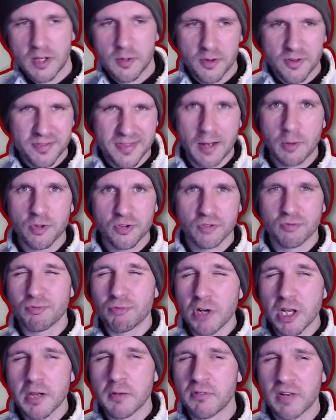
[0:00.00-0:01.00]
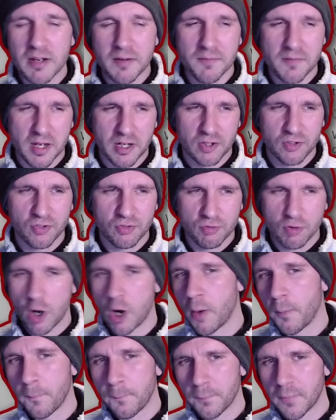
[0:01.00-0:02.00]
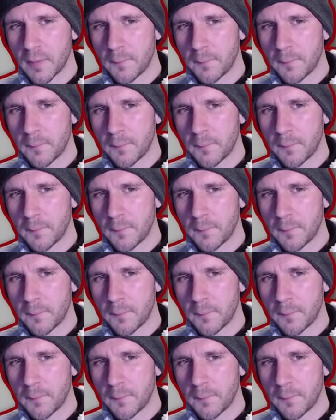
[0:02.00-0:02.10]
That was a really, really like a strong